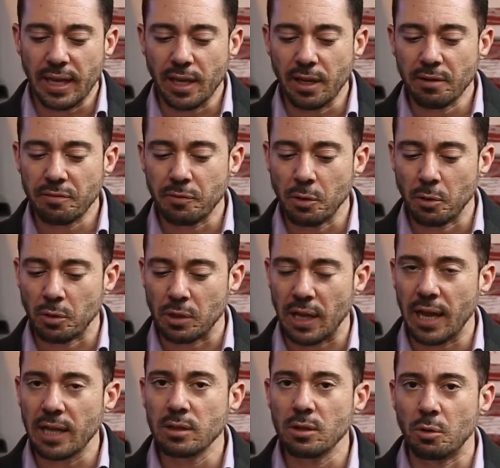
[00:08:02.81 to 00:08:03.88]
If your
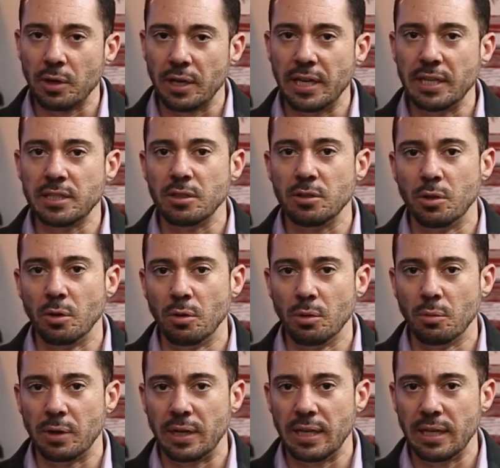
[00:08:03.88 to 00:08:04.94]
landlord isn't
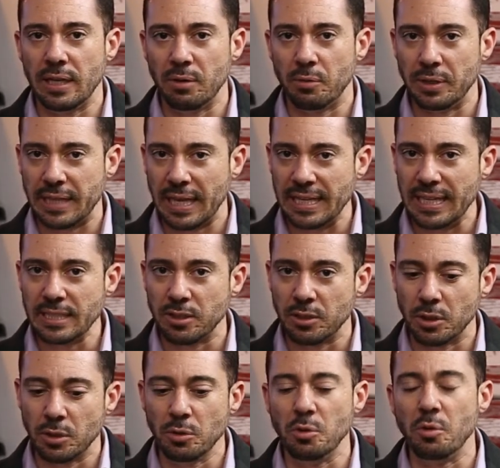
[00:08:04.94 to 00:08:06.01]
doing what they need to
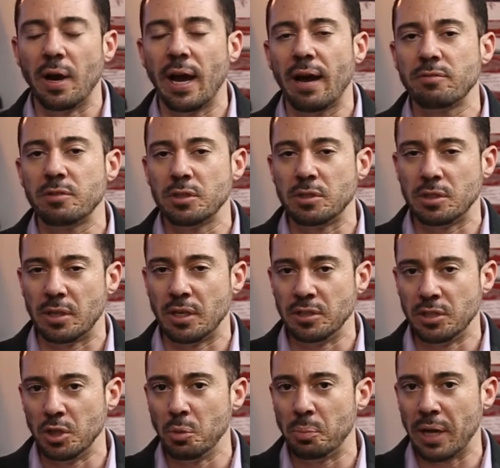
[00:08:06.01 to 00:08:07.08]
do, you have to
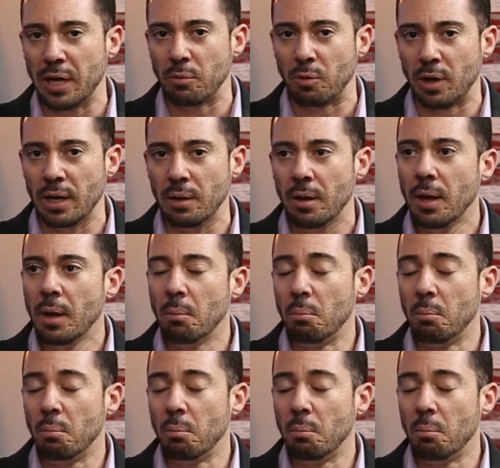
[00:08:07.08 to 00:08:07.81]
continue paying rent,